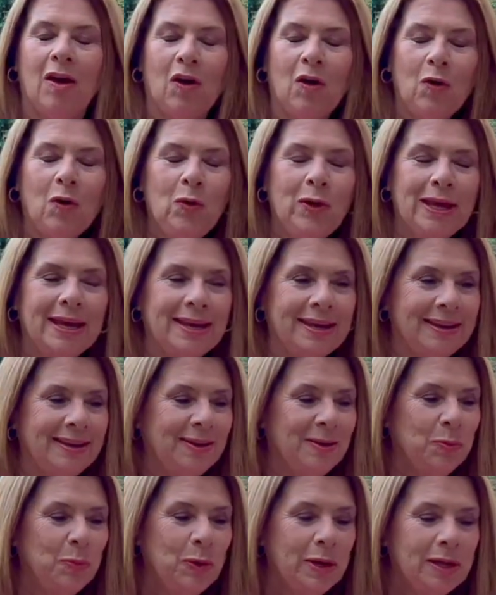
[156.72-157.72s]
Okay.
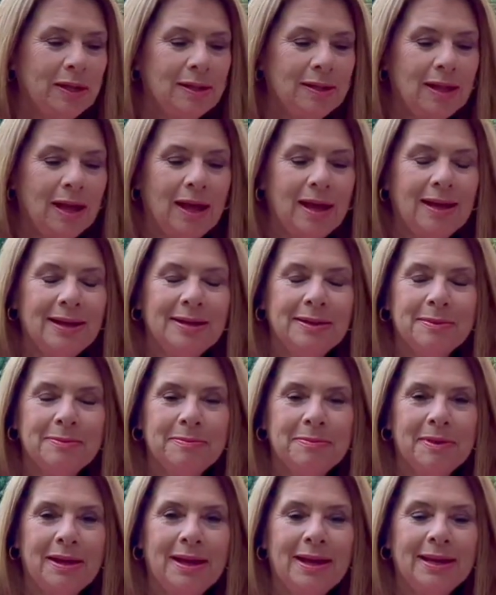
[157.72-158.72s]
Well,
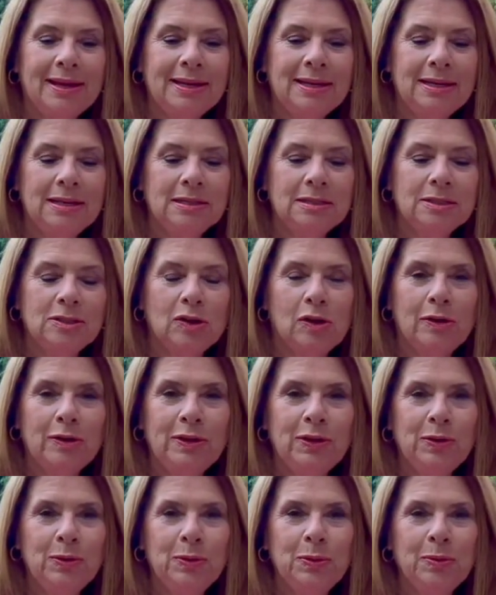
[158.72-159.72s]
I saw
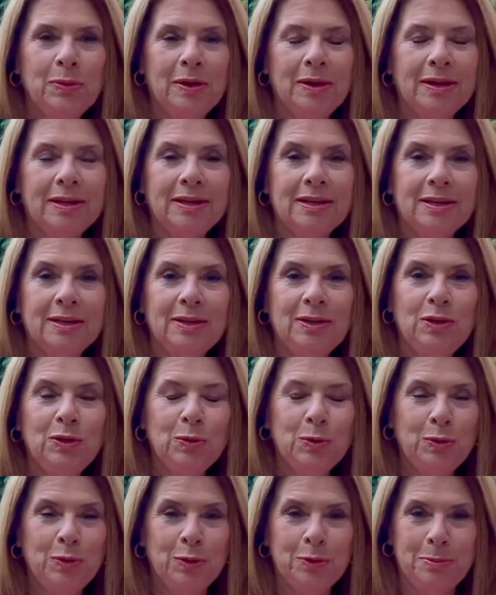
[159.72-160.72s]
you on a
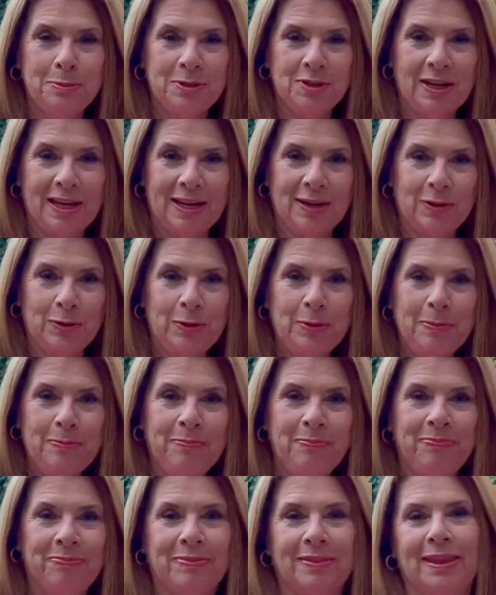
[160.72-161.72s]
YouTube channel,
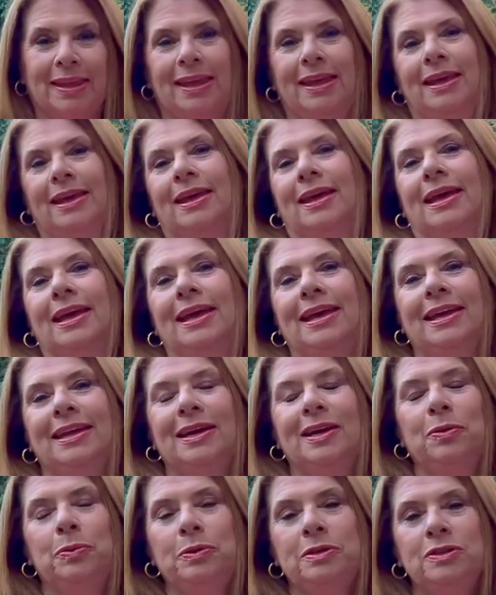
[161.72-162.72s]
and
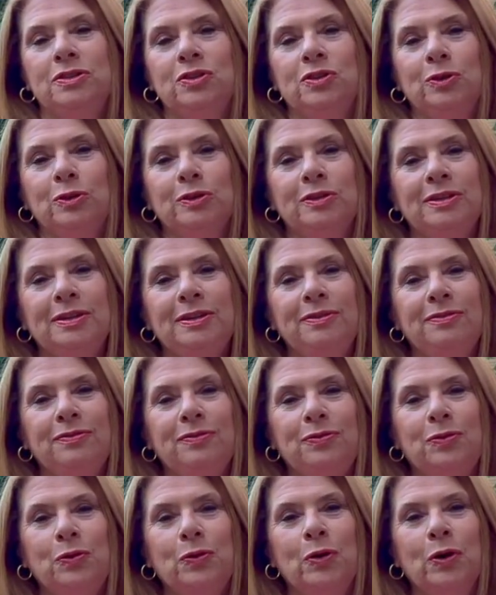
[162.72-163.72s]
I was searching
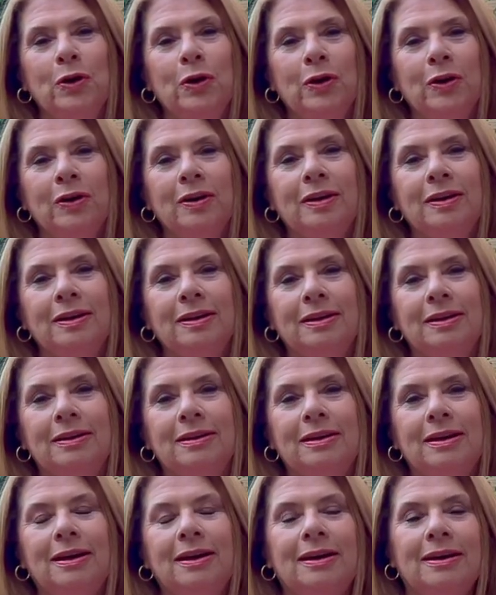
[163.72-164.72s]
for
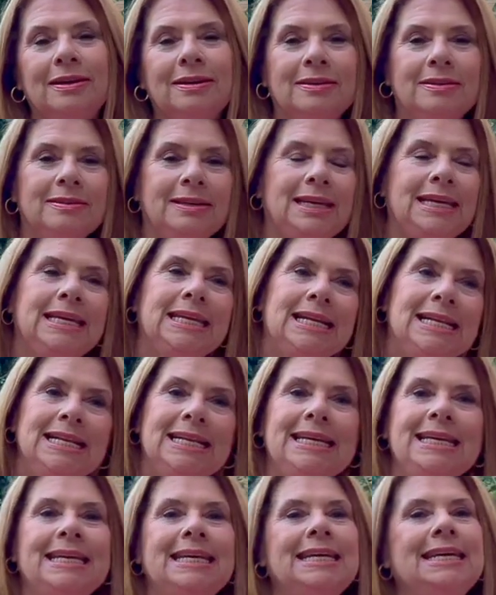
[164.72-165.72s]

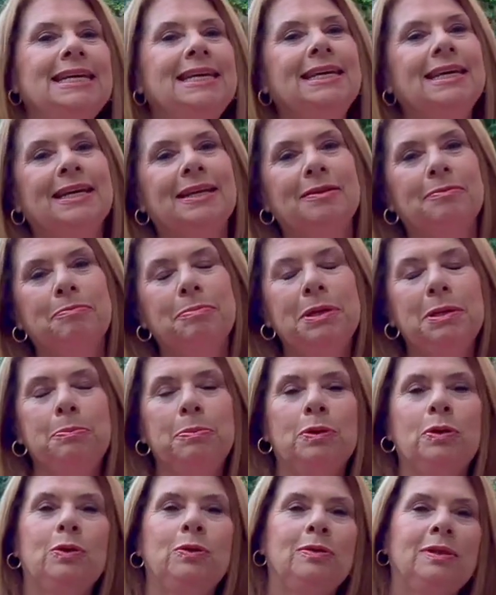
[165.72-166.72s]
Italy and
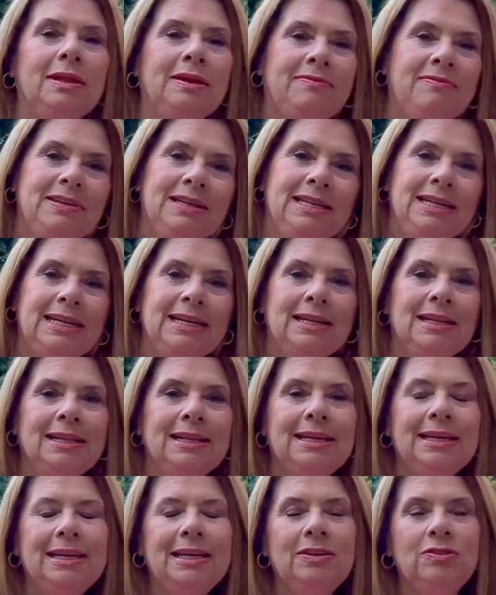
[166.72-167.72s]
people who lived in
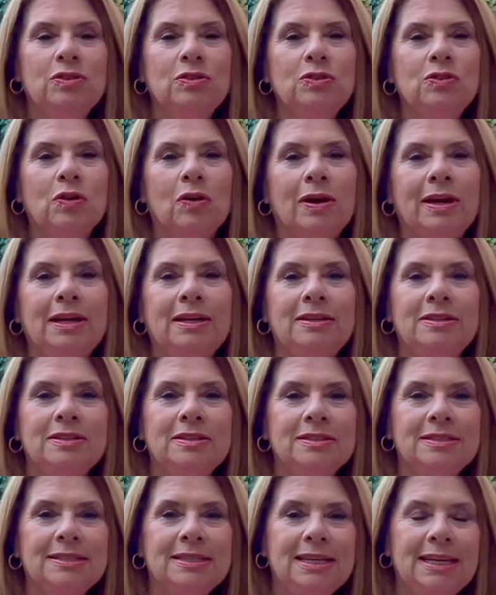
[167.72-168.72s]
Italy, just trying
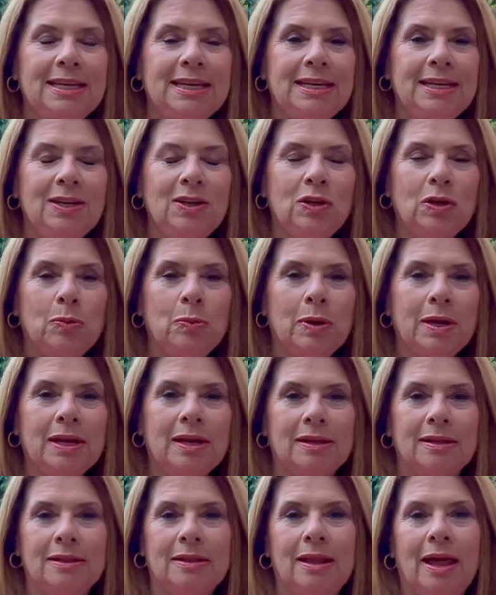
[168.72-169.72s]
to see, you know, what
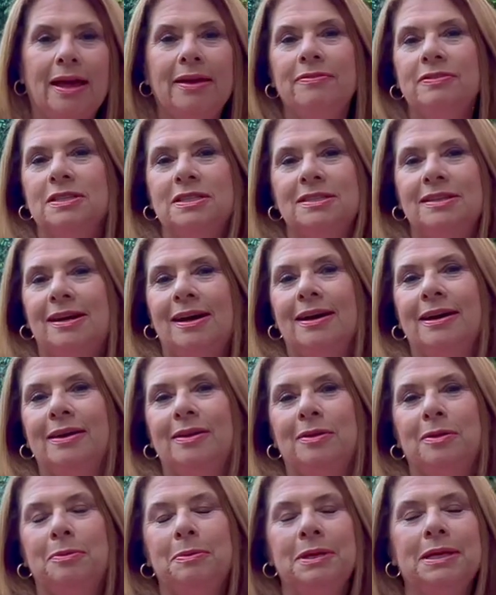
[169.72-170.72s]
a
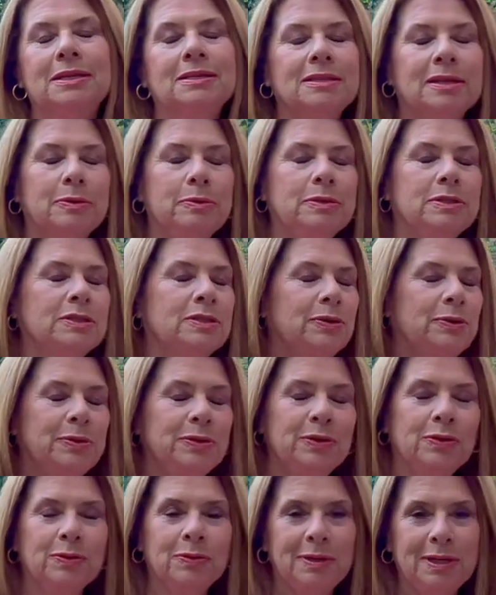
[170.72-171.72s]
lifestyle, because I was so
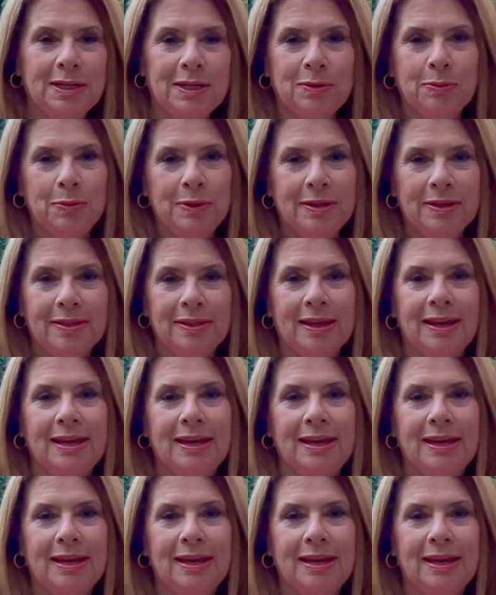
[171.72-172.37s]
intrigued with